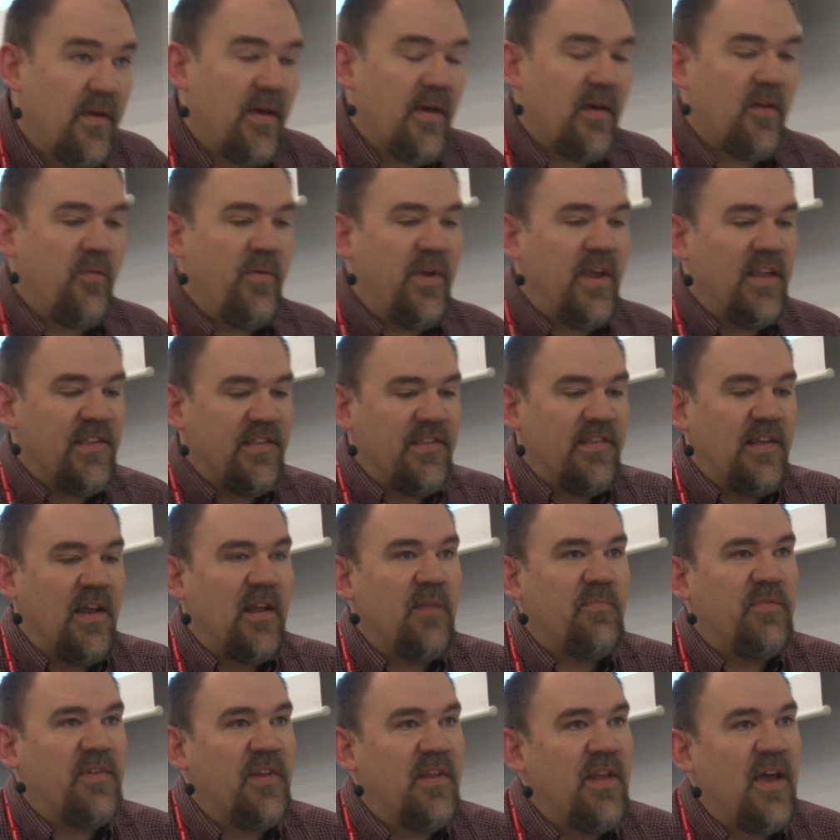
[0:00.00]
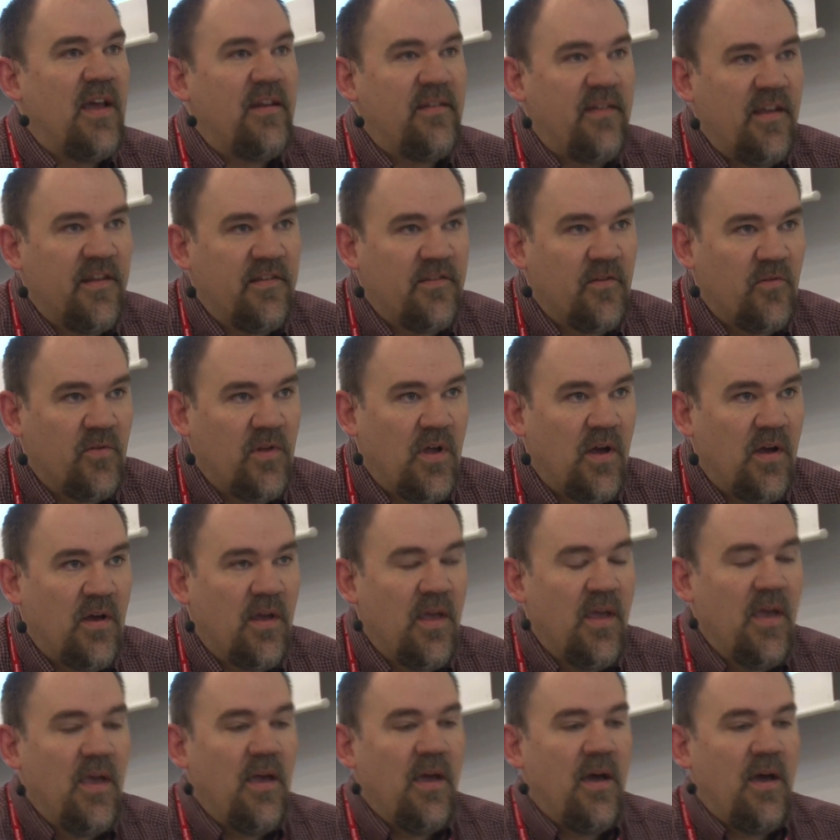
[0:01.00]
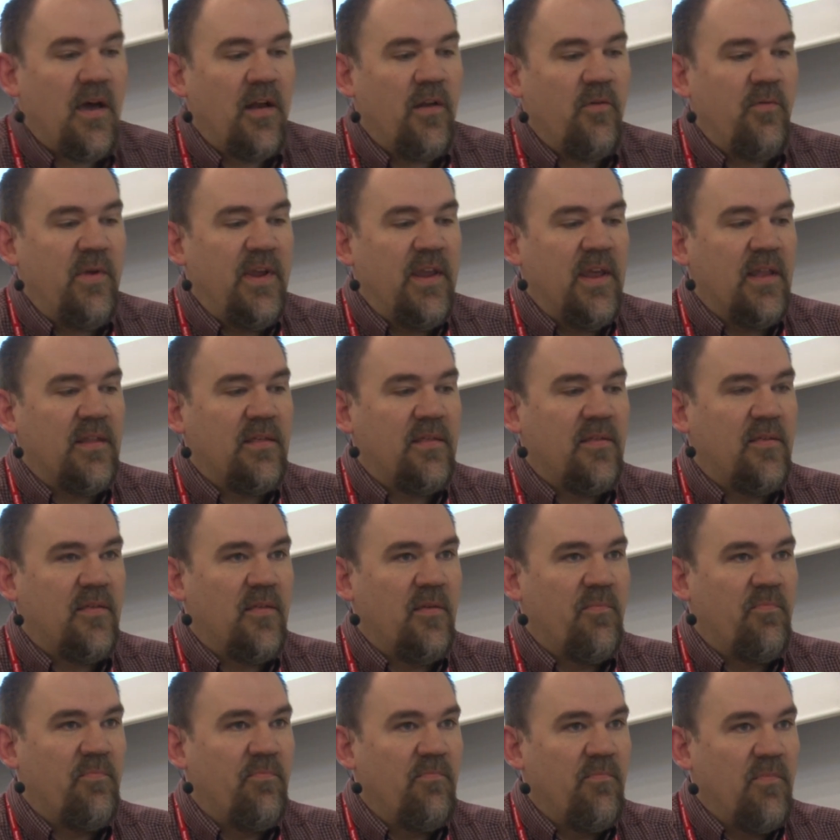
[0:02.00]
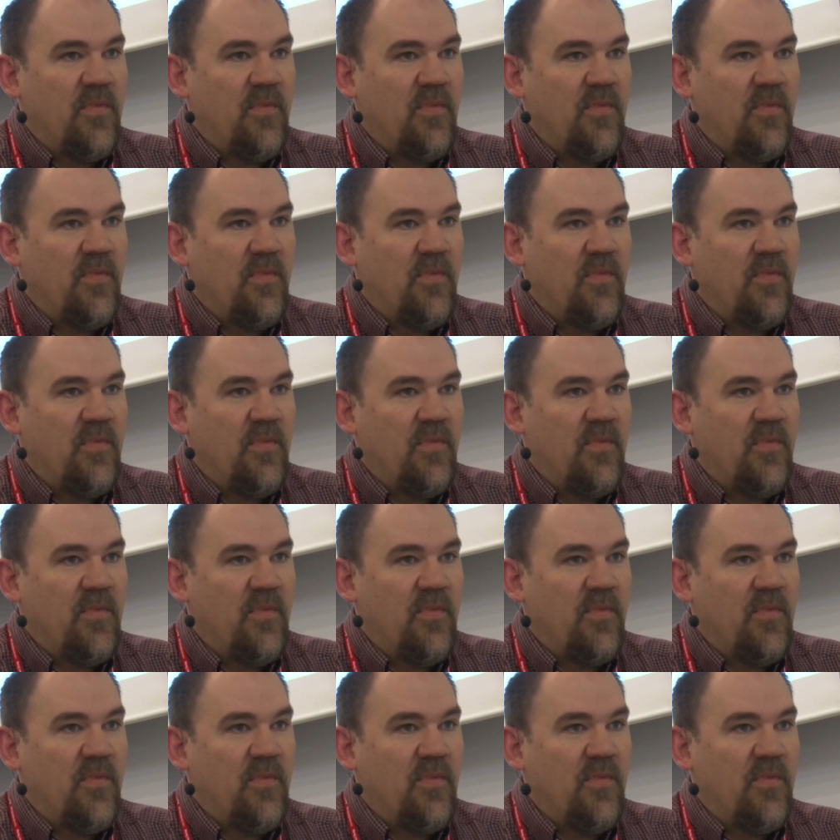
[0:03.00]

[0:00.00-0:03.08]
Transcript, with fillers: How do we get set up to not take so long? How do we get the